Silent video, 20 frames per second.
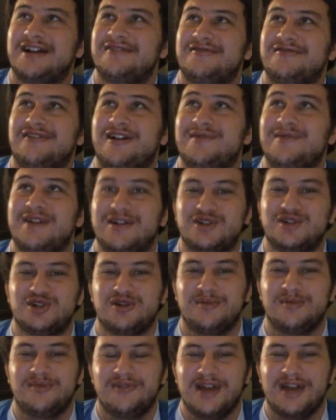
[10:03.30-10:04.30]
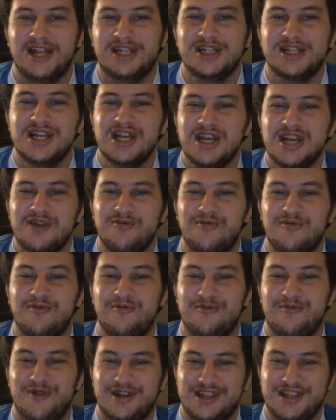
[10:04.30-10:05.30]
loved how Triple H
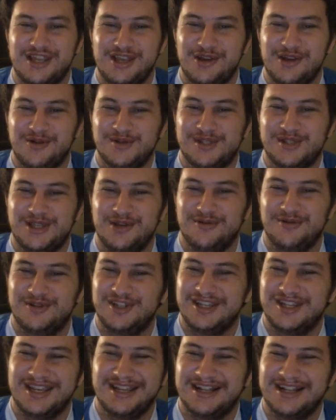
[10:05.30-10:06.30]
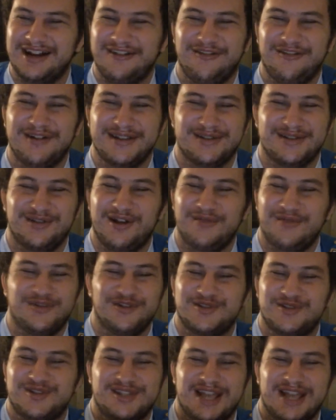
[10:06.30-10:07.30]
would use Eugene. I always loved
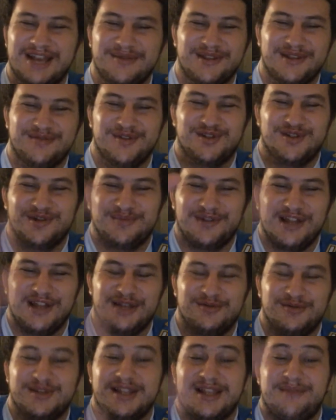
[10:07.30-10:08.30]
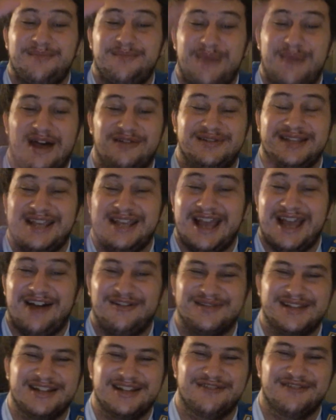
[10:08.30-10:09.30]
those segments where Triple H was in the bouncy
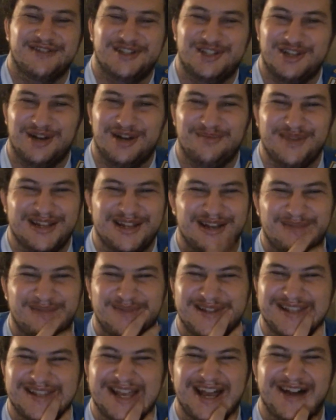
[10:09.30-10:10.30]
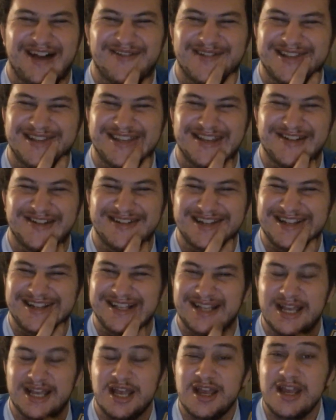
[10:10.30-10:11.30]
house, and he was jumping up and down with Eugene. He's
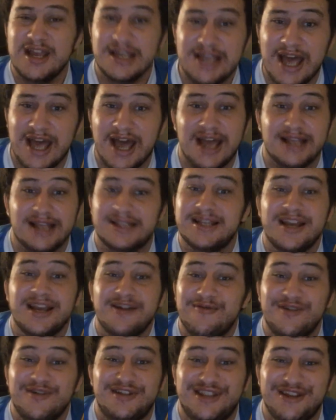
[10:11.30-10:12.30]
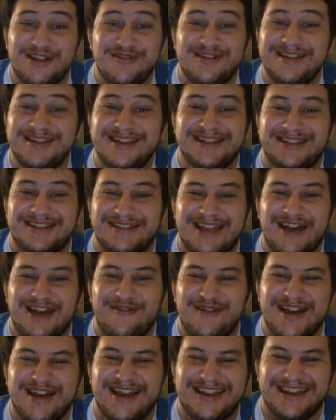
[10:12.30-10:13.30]
like, guys, we're doing this so that
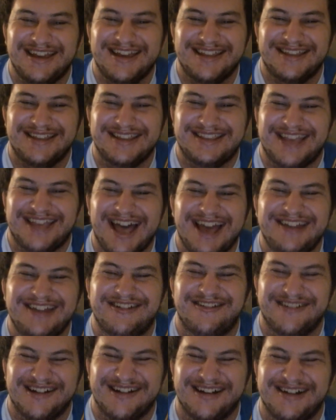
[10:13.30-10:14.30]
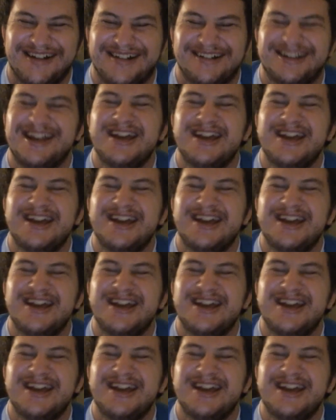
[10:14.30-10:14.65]
way I can get the title. Ugh.